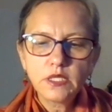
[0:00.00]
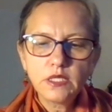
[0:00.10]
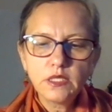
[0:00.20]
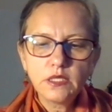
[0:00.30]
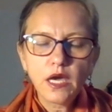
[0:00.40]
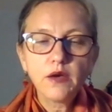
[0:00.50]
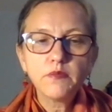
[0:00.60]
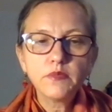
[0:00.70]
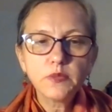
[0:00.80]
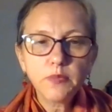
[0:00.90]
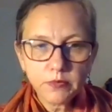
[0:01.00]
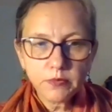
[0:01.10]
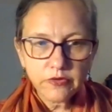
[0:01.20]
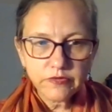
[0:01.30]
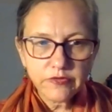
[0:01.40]
the
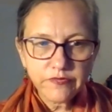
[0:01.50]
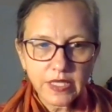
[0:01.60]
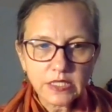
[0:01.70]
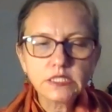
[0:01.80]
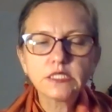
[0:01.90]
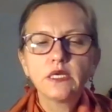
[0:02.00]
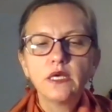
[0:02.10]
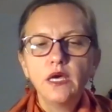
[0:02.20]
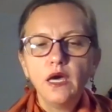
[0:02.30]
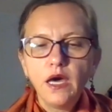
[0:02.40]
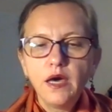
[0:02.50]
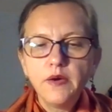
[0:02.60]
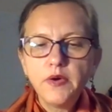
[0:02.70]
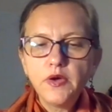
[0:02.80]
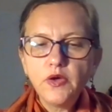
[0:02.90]
Department of Defense.
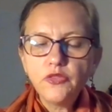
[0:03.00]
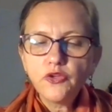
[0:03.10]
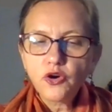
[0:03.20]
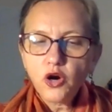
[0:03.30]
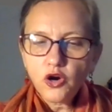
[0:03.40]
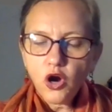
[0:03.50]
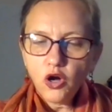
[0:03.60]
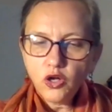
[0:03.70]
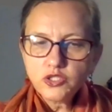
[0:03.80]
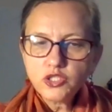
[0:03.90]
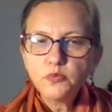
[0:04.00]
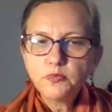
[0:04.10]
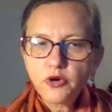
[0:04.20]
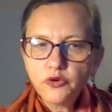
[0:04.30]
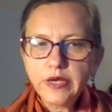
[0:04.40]
There are also
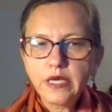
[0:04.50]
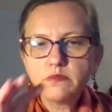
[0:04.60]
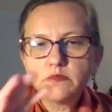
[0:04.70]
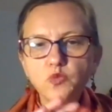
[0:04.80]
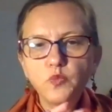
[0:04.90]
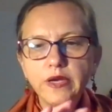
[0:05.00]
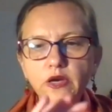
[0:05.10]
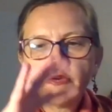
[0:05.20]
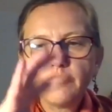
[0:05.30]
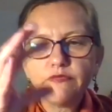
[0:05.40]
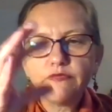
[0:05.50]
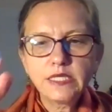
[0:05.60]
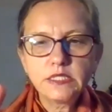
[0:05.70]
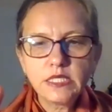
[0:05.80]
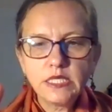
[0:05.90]
programs where
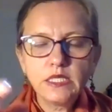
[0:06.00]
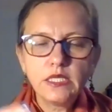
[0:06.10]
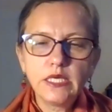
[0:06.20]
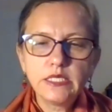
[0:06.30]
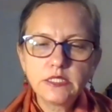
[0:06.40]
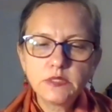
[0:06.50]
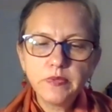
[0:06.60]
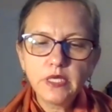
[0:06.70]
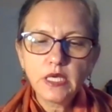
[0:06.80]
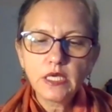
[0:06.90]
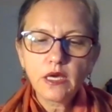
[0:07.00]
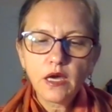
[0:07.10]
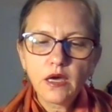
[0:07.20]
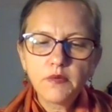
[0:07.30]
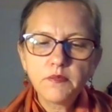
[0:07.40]
vaccine is being